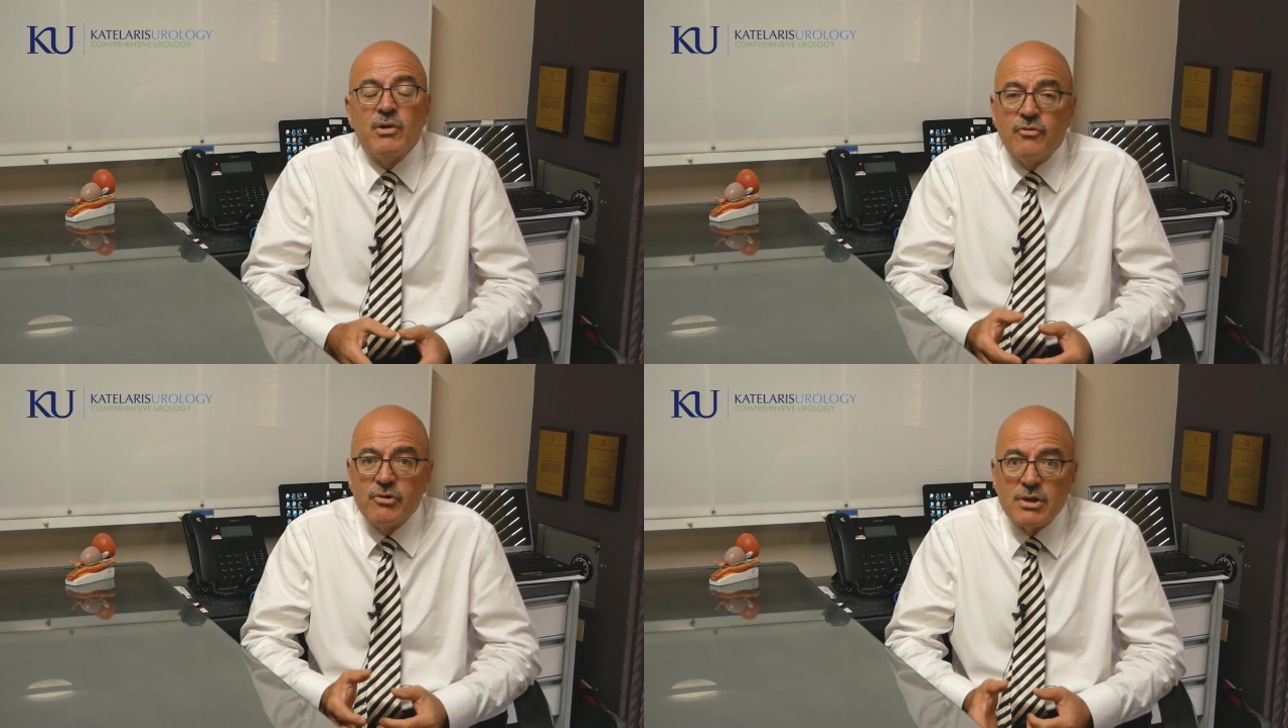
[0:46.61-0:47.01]

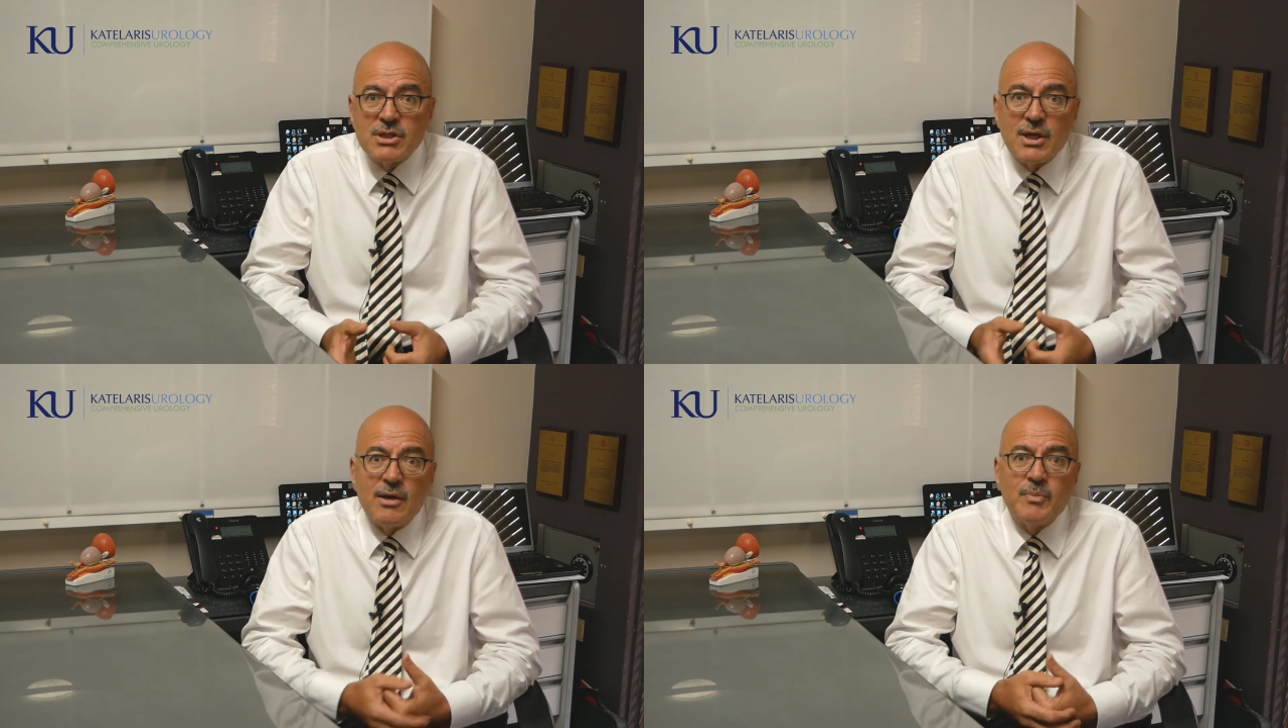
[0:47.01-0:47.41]
For
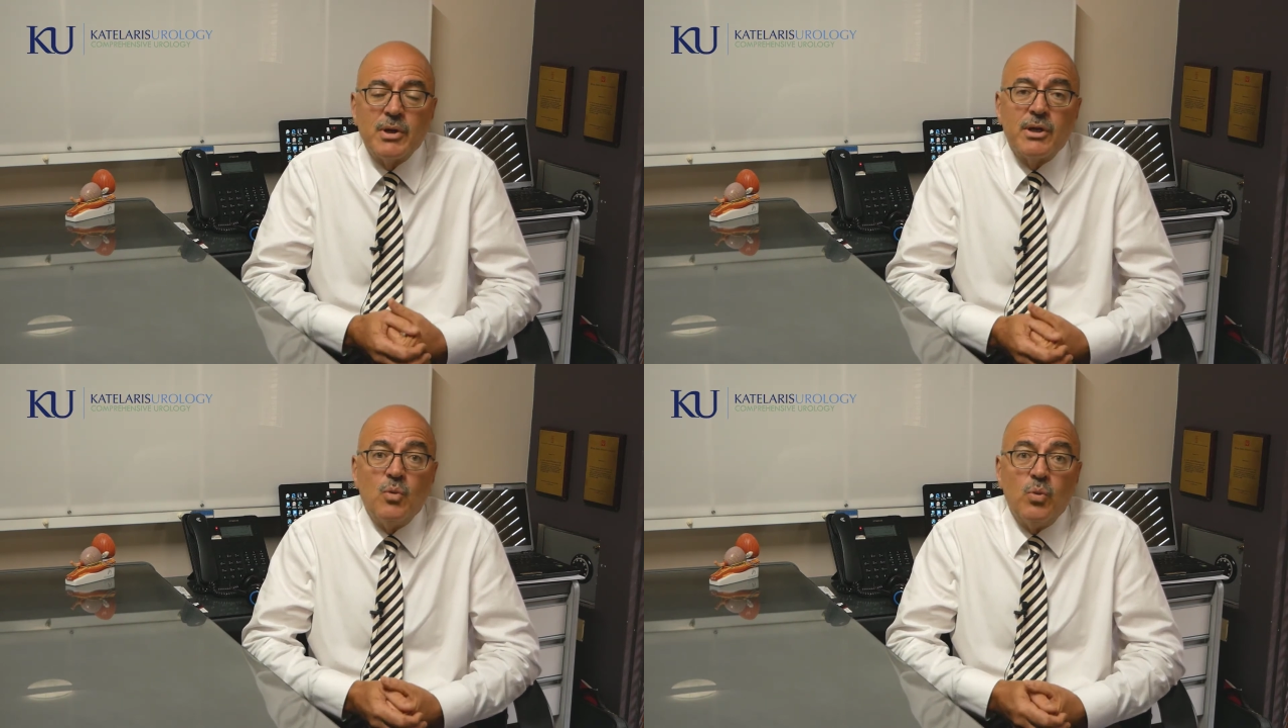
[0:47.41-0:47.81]

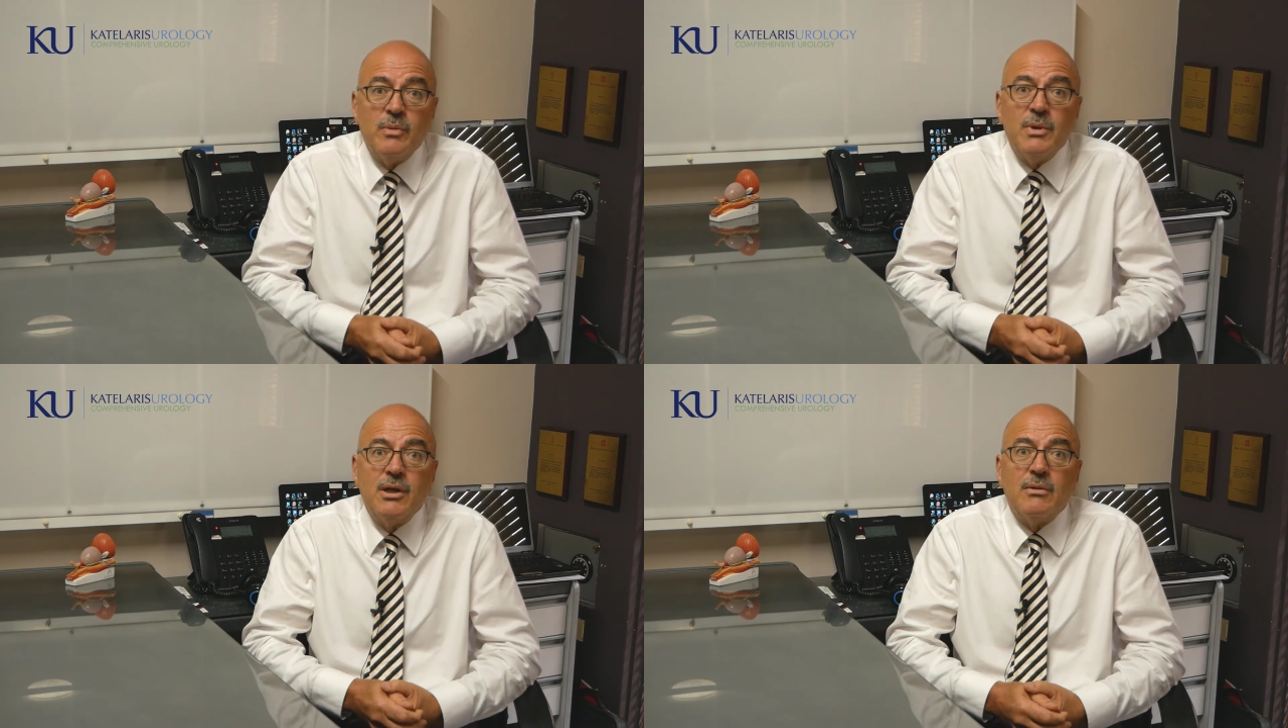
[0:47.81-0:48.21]
example, in
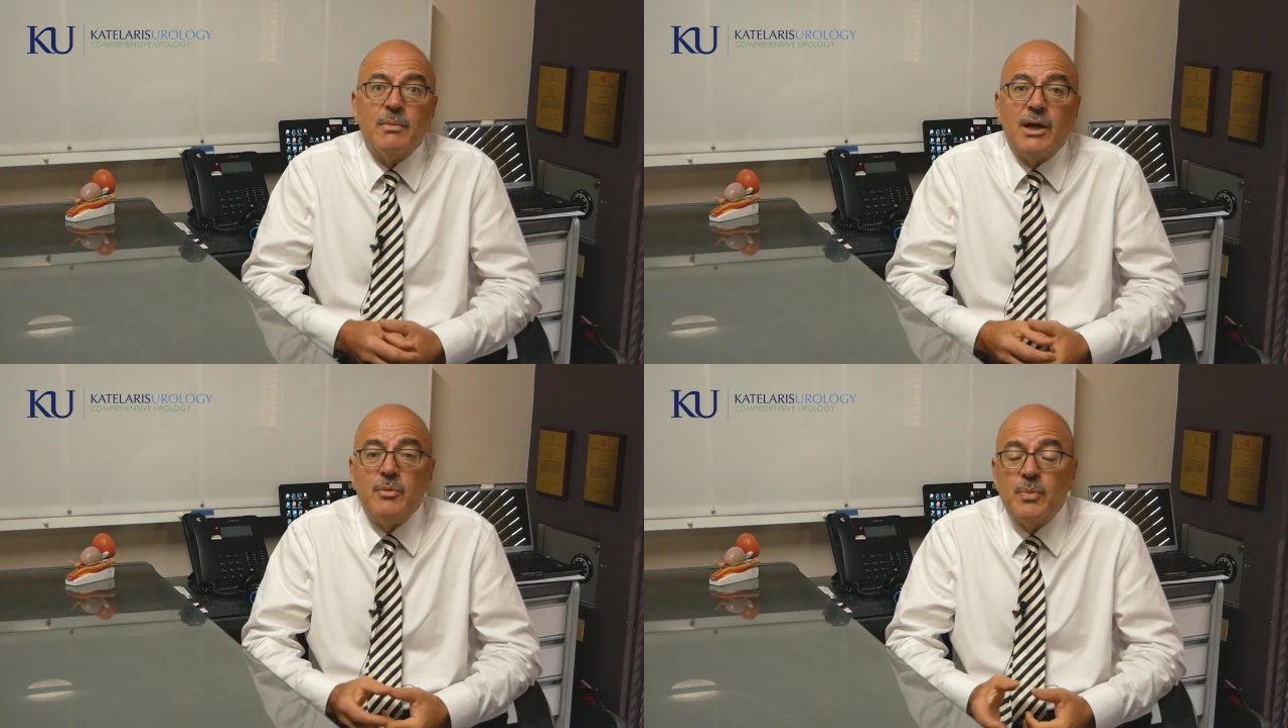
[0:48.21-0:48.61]
women, it
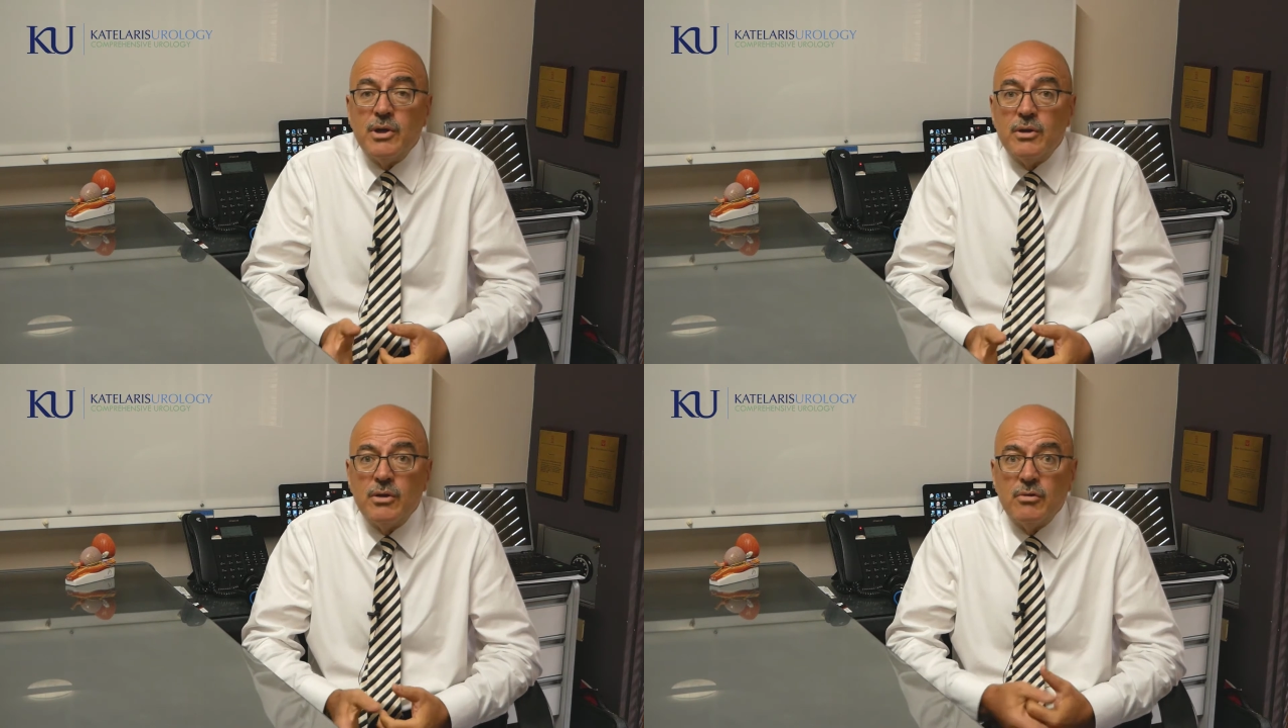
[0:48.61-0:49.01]
may
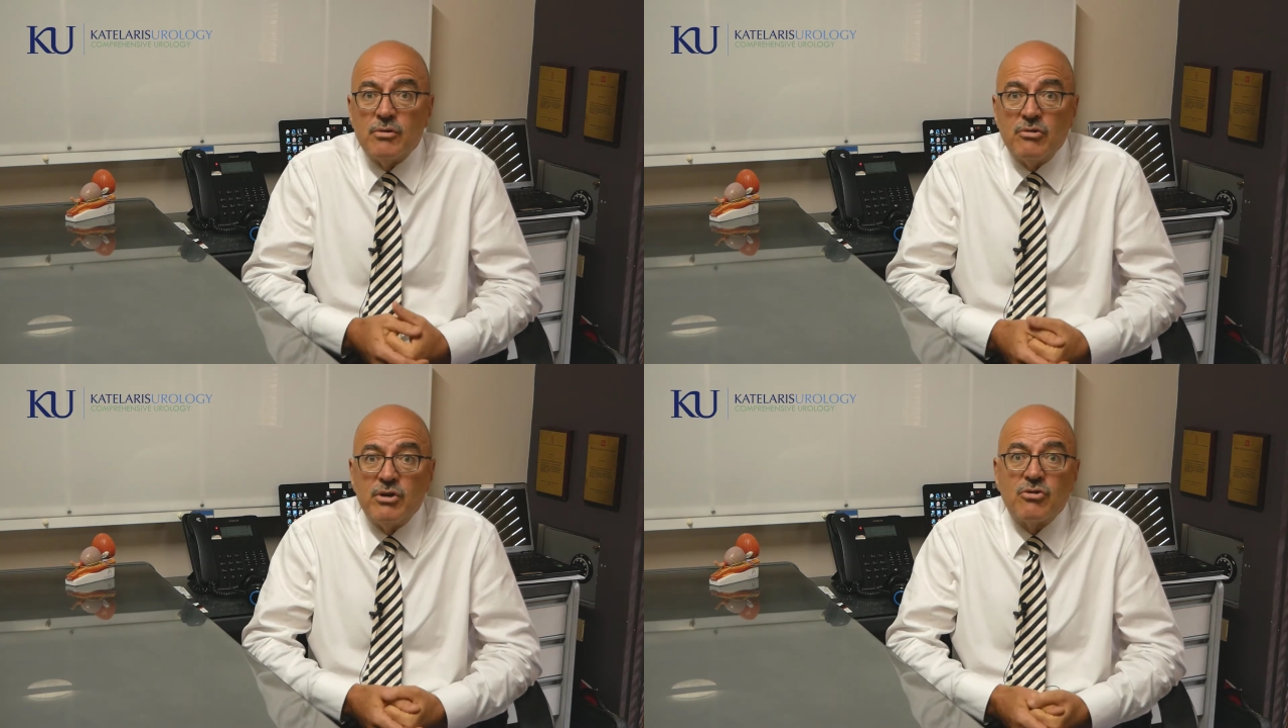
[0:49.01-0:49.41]
be a
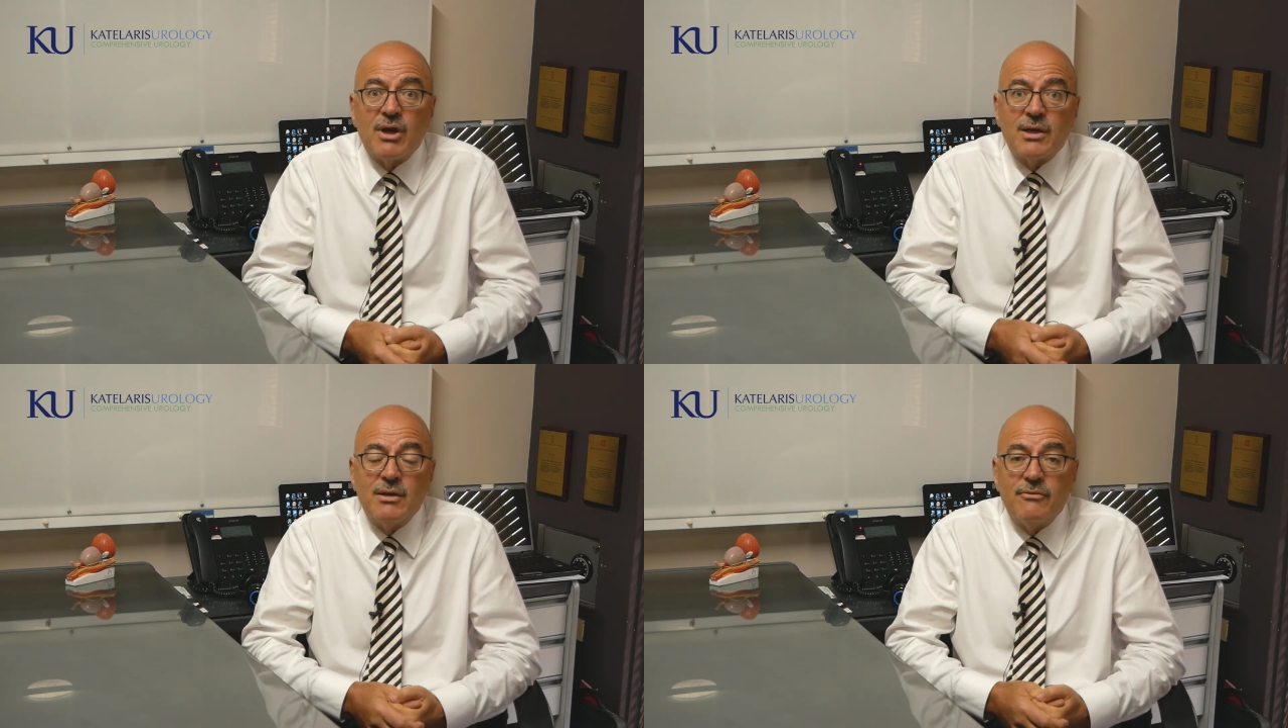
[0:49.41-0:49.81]
urinary
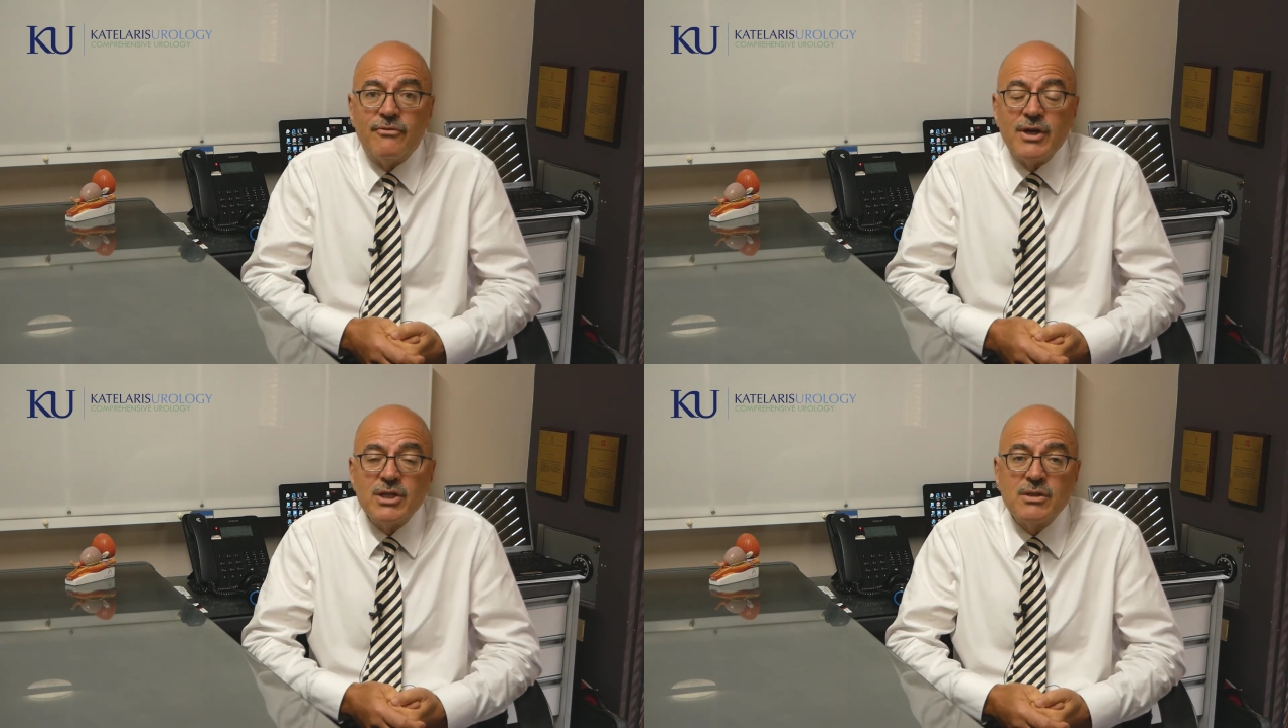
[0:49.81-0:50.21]
tract
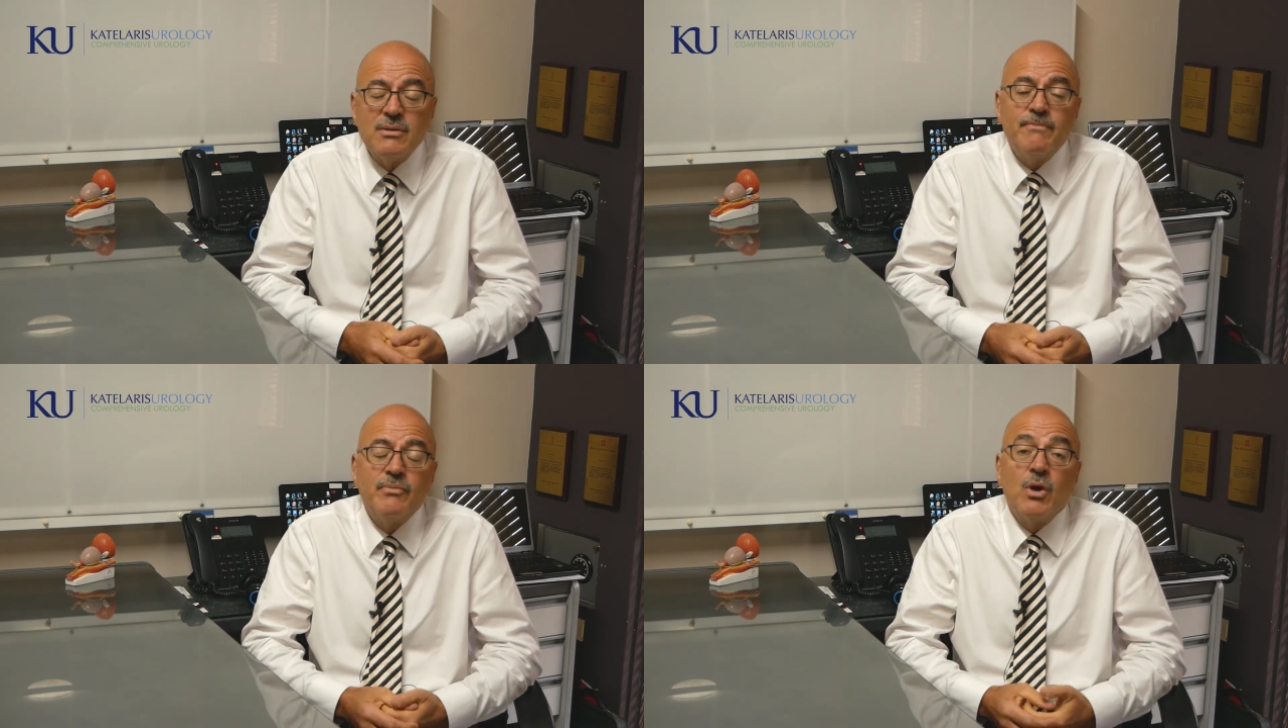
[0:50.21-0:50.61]

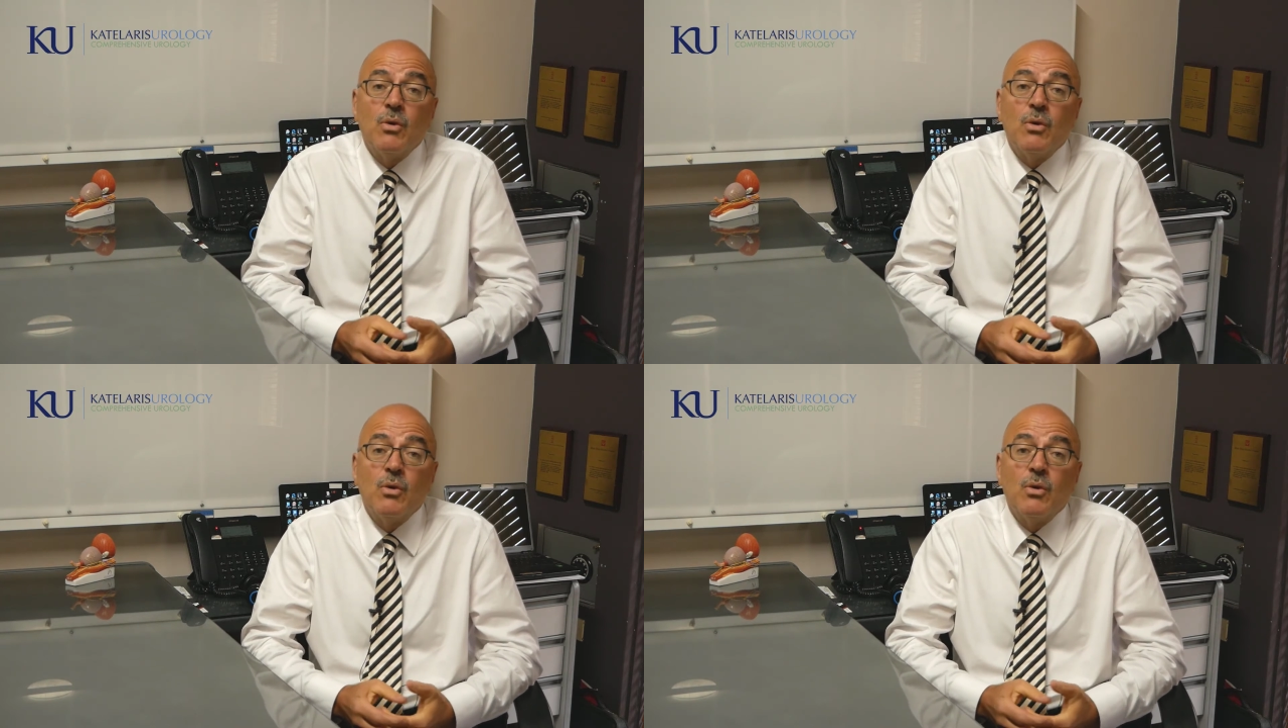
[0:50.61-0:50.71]
infection